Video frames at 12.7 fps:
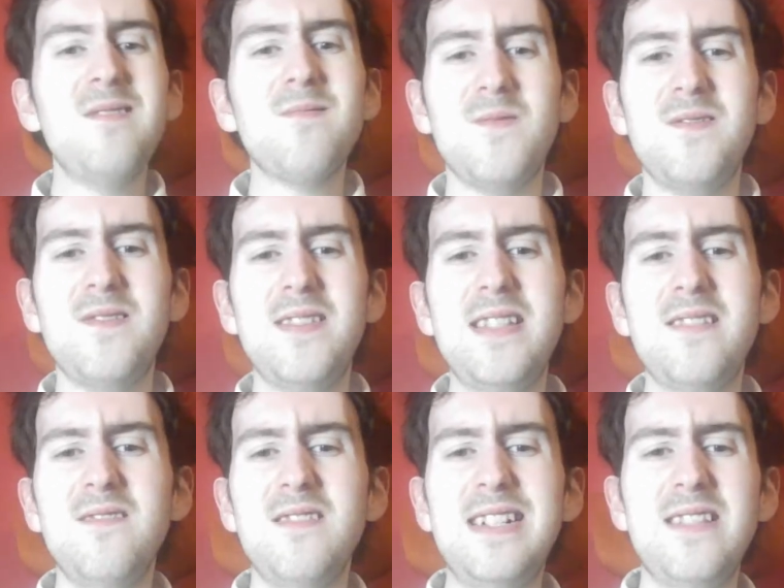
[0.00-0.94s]
So it's
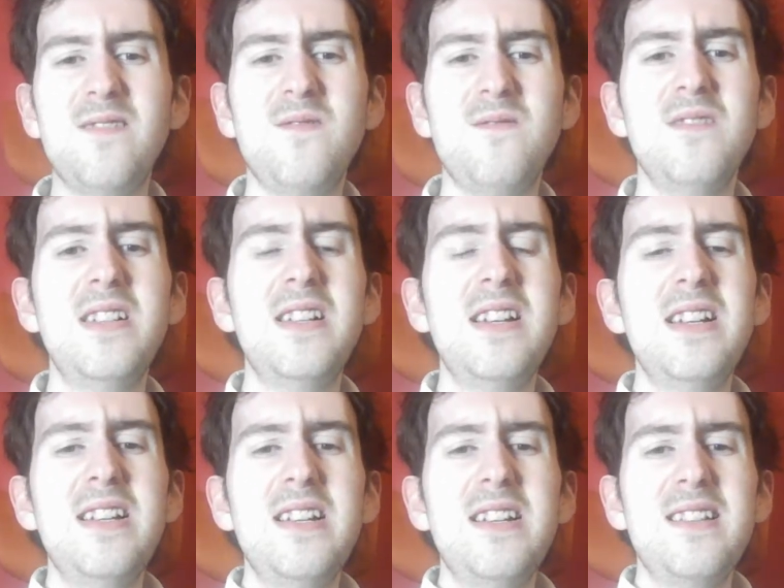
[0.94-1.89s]
not as all
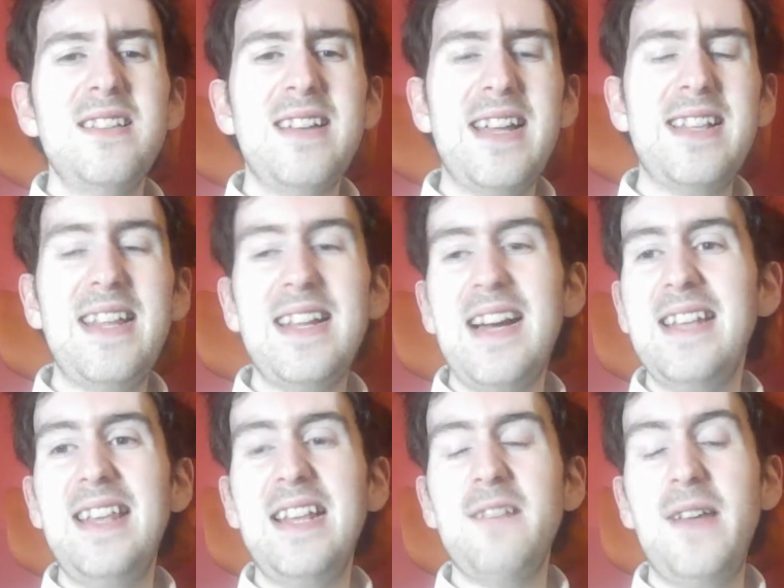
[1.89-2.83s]

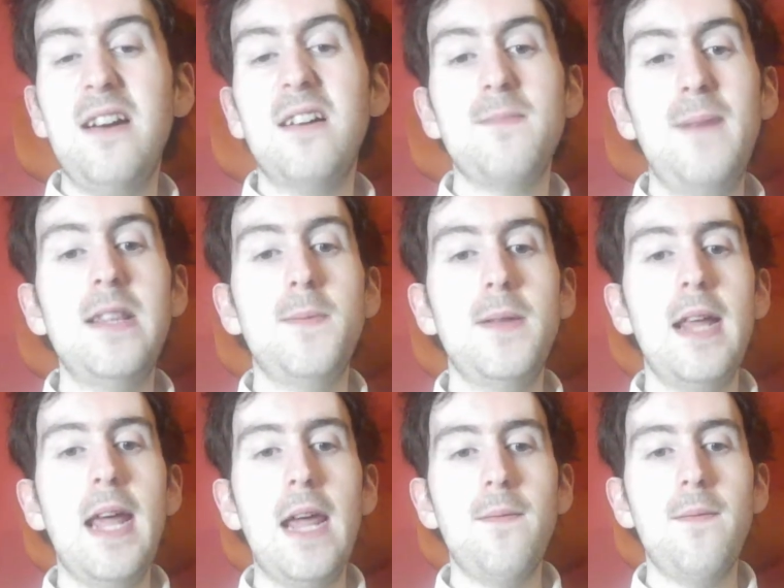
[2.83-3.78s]
1990 as we expect to believe.